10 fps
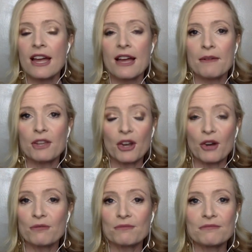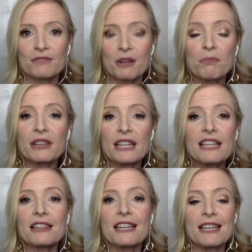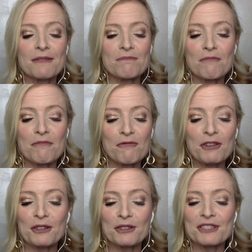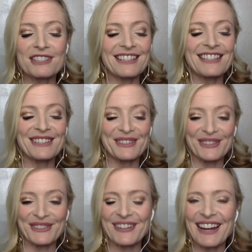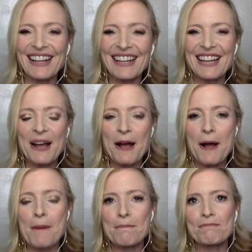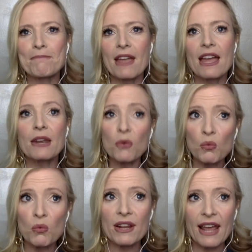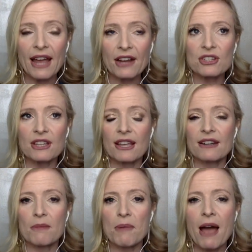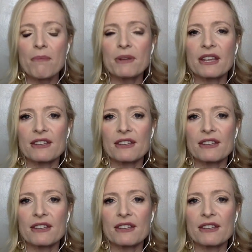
you know, completely filled to the gilled, right? And what actually ended up happening in